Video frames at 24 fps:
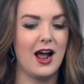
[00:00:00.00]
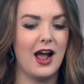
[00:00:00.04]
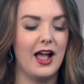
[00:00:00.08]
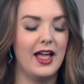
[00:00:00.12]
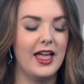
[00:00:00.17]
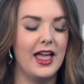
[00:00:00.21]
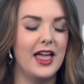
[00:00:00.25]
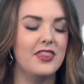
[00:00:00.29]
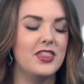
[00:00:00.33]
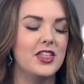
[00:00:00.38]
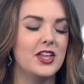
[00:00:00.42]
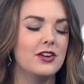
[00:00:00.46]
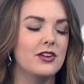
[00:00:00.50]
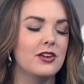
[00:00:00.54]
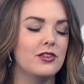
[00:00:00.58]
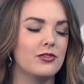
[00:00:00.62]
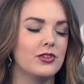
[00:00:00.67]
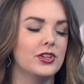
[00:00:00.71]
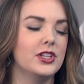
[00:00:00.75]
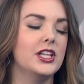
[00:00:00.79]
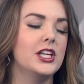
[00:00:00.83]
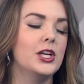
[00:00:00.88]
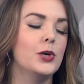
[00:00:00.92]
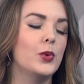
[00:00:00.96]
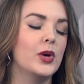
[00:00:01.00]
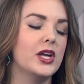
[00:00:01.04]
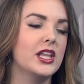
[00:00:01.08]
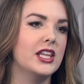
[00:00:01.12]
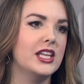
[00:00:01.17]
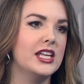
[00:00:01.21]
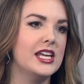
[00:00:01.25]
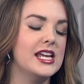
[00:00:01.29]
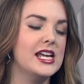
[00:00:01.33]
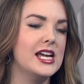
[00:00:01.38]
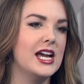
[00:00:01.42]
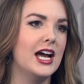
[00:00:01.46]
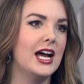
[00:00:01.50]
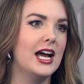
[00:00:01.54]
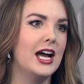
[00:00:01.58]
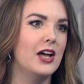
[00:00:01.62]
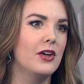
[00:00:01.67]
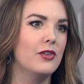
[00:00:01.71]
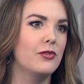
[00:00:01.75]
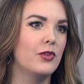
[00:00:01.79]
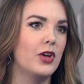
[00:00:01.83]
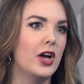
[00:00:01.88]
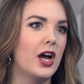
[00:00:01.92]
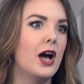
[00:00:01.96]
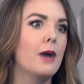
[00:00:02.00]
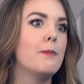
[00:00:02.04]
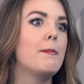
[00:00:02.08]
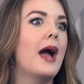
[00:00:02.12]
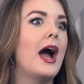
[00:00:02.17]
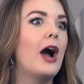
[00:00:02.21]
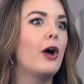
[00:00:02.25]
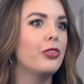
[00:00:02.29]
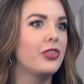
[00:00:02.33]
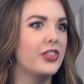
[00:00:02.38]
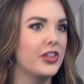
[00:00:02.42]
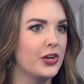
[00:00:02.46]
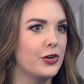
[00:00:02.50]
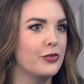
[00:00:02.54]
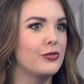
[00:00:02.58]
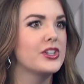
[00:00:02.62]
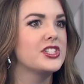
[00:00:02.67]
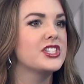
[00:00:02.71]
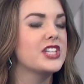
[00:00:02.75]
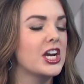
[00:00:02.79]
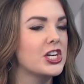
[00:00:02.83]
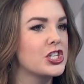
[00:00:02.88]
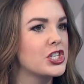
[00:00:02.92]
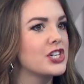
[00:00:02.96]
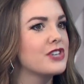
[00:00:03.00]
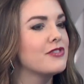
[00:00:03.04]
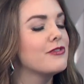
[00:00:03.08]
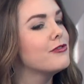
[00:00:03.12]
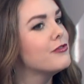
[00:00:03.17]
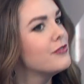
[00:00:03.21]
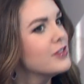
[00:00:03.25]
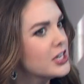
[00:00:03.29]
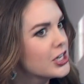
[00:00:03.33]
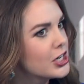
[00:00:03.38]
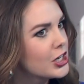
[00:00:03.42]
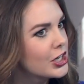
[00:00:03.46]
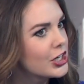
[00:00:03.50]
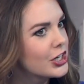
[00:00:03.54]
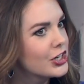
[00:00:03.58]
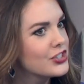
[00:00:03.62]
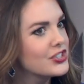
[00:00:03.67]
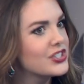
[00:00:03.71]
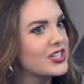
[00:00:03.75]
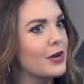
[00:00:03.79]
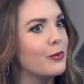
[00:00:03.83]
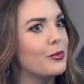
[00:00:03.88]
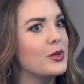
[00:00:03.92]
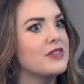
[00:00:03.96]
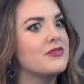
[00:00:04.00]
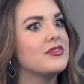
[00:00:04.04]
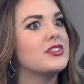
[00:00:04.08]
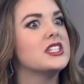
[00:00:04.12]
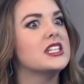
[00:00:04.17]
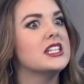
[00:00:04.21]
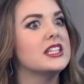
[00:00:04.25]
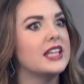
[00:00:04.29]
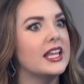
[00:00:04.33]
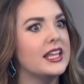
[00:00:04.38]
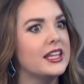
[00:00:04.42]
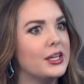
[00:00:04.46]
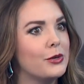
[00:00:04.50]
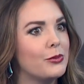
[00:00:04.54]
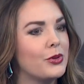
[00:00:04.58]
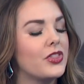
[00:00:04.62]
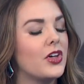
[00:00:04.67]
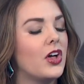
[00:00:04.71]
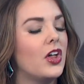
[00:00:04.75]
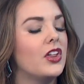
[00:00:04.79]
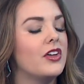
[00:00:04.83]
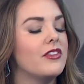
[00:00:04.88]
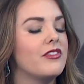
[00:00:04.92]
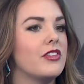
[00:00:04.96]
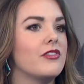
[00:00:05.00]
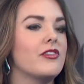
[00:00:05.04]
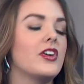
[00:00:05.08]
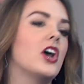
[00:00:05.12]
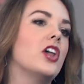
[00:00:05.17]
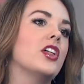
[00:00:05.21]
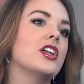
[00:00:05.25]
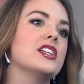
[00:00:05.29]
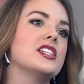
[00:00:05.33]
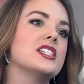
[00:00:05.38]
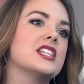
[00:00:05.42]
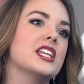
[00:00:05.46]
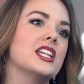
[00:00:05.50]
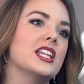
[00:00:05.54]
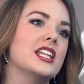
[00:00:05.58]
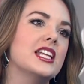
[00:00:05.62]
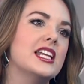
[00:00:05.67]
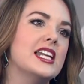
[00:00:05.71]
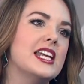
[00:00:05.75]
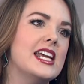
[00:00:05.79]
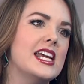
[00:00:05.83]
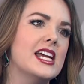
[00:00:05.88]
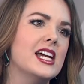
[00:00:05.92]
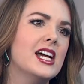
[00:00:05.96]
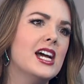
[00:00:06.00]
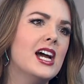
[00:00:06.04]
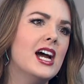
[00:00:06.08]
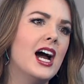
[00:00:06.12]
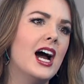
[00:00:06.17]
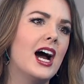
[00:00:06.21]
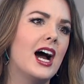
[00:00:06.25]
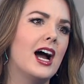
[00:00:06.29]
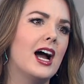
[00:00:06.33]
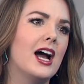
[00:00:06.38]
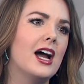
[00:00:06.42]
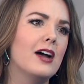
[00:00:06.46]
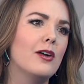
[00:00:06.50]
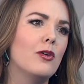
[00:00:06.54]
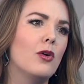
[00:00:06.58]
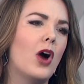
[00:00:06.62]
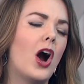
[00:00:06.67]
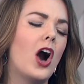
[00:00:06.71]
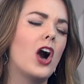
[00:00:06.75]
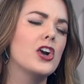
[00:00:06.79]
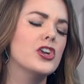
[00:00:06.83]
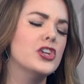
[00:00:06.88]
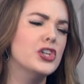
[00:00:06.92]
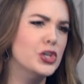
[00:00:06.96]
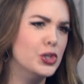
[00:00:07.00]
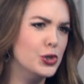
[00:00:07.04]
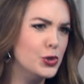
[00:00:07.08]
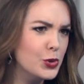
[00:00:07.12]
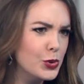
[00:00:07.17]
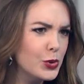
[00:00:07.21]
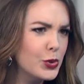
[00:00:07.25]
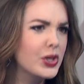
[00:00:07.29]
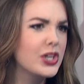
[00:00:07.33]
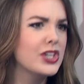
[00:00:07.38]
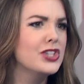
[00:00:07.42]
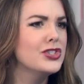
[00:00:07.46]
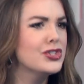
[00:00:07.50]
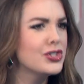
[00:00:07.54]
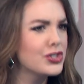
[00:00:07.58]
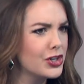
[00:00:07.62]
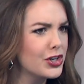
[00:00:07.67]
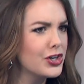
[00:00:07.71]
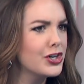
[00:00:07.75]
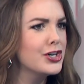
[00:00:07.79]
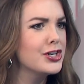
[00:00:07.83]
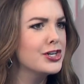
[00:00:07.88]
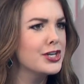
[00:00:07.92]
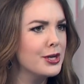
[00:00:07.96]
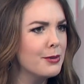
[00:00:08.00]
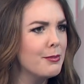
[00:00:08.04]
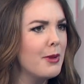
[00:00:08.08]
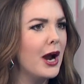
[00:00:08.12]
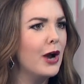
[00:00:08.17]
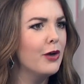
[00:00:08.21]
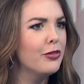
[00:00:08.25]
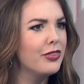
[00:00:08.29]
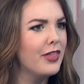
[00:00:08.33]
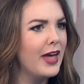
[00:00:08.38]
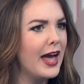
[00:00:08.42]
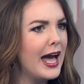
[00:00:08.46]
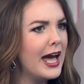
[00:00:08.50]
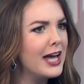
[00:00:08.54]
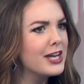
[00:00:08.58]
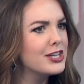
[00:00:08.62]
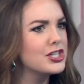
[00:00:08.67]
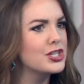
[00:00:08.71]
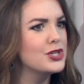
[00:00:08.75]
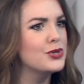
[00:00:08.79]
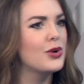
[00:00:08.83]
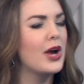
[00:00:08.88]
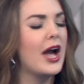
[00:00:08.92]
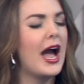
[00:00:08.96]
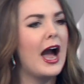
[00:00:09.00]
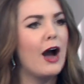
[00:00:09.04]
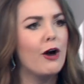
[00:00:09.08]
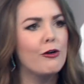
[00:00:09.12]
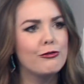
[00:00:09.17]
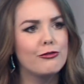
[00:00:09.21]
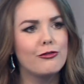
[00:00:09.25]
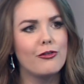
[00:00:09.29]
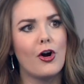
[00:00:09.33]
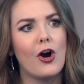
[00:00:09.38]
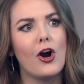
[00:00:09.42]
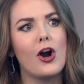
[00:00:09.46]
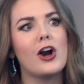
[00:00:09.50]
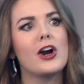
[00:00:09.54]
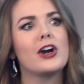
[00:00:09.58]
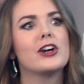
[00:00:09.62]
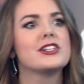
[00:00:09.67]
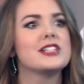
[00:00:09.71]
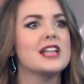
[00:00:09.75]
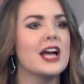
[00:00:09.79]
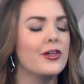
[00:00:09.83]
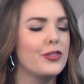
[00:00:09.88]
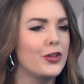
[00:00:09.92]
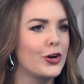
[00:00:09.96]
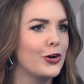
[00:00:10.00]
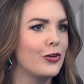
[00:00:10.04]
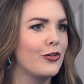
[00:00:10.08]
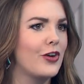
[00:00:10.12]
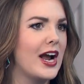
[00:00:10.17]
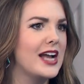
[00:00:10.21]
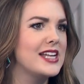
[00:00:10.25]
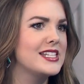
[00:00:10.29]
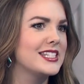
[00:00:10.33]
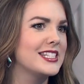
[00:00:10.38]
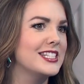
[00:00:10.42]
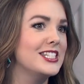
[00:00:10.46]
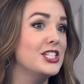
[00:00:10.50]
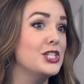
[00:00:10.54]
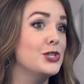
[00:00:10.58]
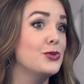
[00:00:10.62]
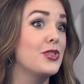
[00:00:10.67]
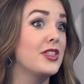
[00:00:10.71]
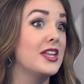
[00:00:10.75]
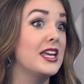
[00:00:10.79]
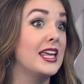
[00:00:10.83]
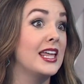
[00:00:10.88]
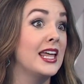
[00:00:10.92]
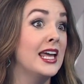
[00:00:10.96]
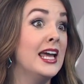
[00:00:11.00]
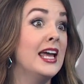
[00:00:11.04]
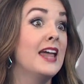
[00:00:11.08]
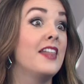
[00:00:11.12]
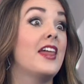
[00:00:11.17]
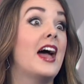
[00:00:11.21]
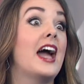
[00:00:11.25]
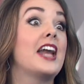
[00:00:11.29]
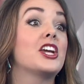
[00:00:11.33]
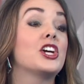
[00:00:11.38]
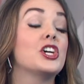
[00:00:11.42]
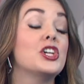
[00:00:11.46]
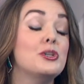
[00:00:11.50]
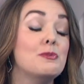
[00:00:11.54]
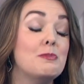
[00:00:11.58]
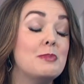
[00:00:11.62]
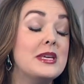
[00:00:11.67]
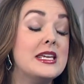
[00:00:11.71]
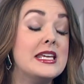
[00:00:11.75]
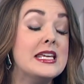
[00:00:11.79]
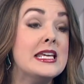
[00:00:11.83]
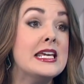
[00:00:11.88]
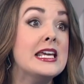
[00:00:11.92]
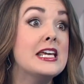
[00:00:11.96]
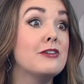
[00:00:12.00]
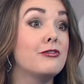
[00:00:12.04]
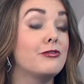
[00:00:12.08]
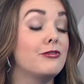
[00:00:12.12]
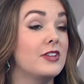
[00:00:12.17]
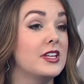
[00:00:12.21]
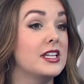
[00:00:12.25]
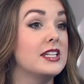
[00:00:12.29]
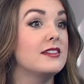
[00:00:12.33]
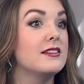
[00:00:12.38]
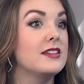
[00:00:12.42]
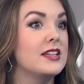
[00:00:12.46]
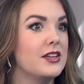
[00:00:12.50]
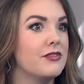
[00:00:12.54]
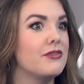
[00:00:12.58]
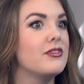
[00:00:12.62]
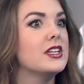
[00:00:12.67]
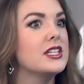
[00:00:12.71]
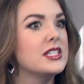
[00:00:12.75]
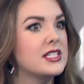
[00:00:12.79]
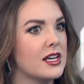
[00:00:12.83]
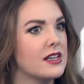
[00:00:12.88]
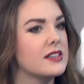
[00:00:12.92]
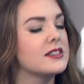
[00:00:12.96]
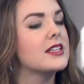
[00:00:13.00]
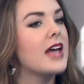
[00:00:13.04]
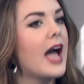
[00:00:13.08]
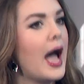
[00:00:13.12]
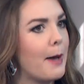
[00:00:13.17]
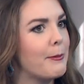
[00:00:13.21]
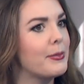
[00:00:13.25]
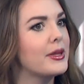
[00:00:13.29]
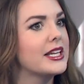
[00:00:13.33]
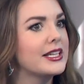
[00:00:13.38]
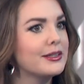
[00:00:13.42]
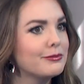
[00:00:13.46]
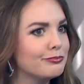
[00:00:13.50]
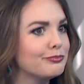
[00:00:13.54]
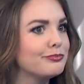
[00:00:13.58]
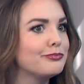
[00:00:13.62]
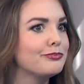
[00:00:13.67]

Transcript: and then really quickly, about the recession fears that we've seen lately with all of the volatility, are you concerned about that? How far down the horizon do you think that could be if it does happen?